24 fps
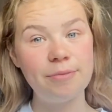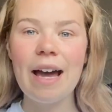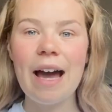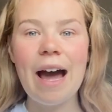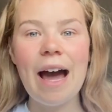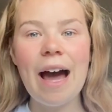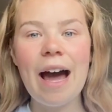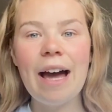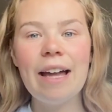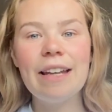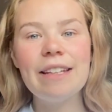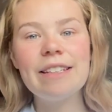
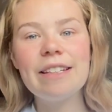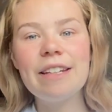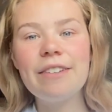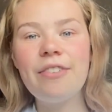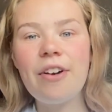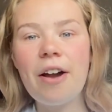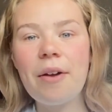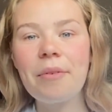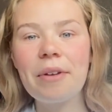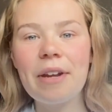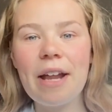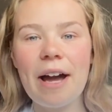And if
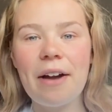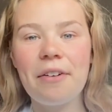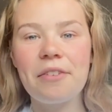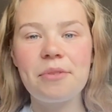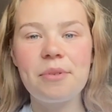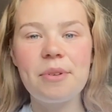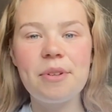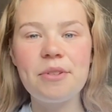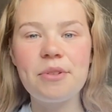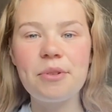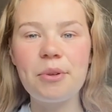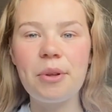I'm gonna have
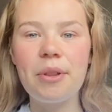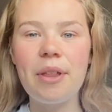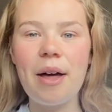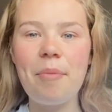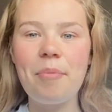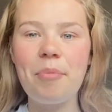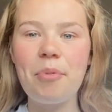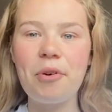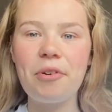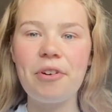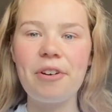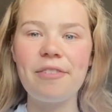to endure
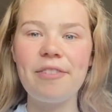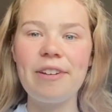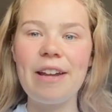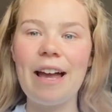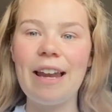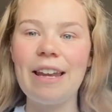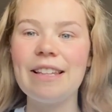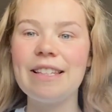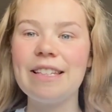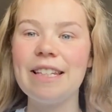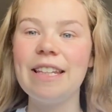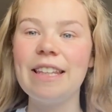that boring
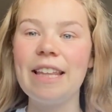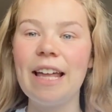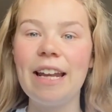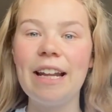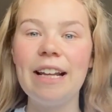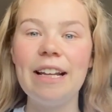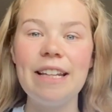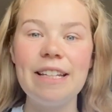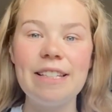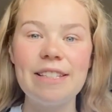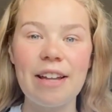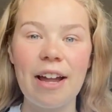reality, then at
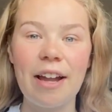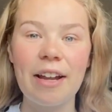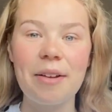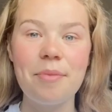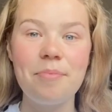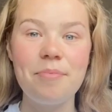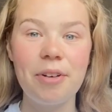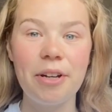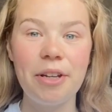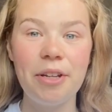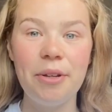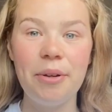least I can
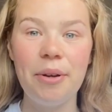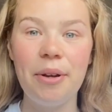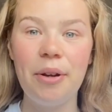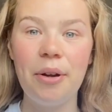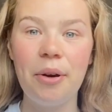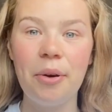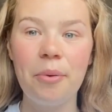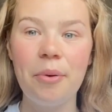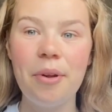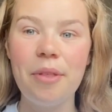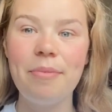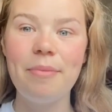bring you
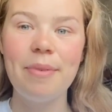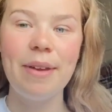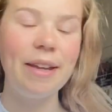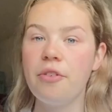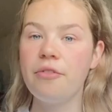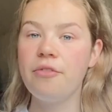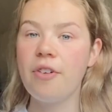along with me.